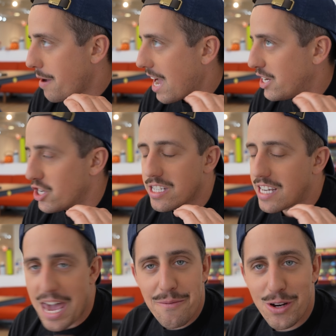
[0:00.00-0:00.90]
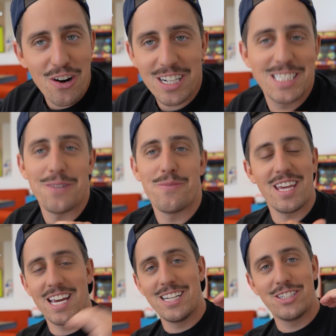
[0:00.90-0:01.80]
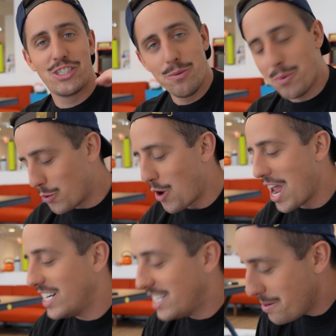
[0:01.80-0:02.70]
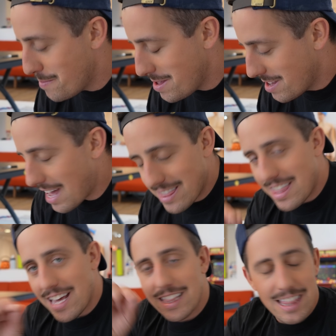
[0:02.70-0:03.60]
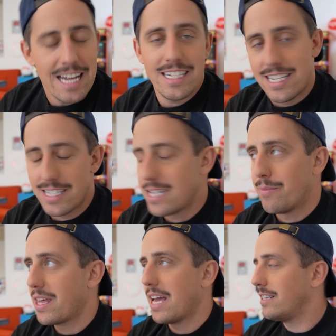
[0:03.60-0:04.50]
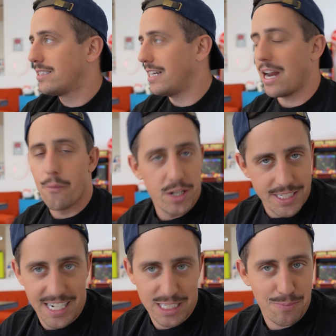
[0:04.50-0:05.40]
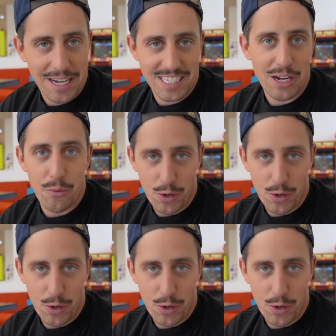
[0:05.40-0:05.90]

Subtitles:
I just came across something super random that then led to something else that I wasn't expecting